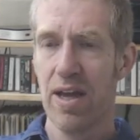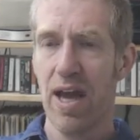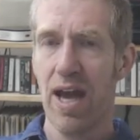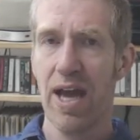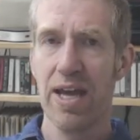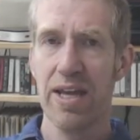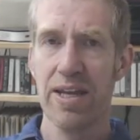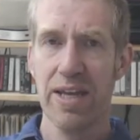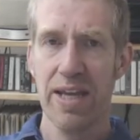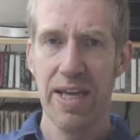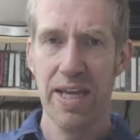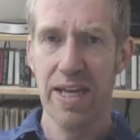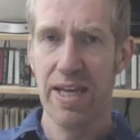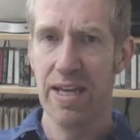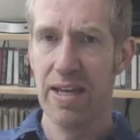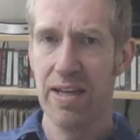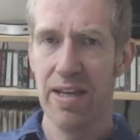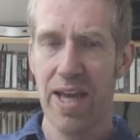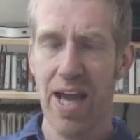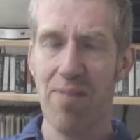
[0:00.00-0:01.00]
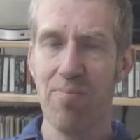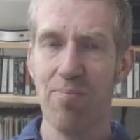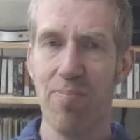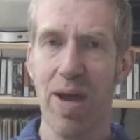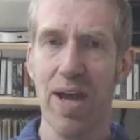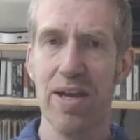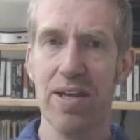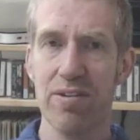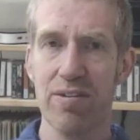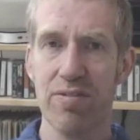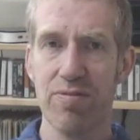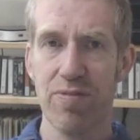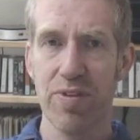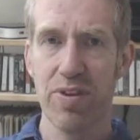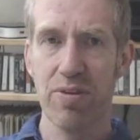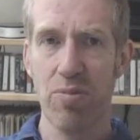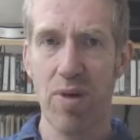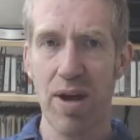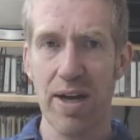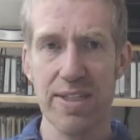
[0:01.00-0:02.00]
And he campaigns for
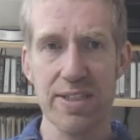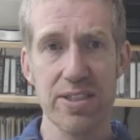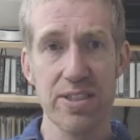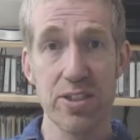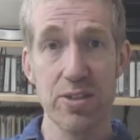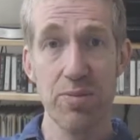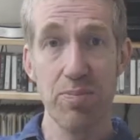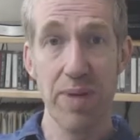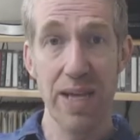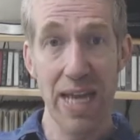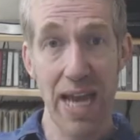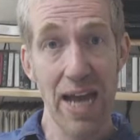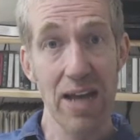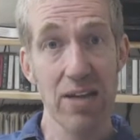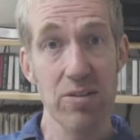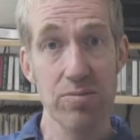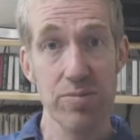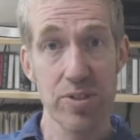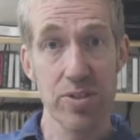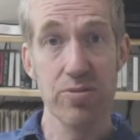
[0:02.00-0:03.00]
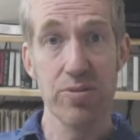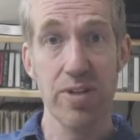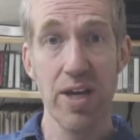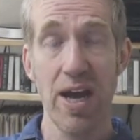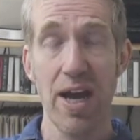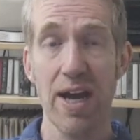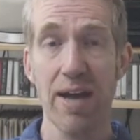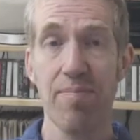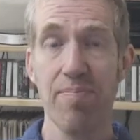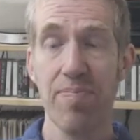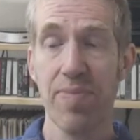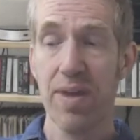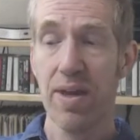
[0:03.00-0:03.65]
the right to be helped to die.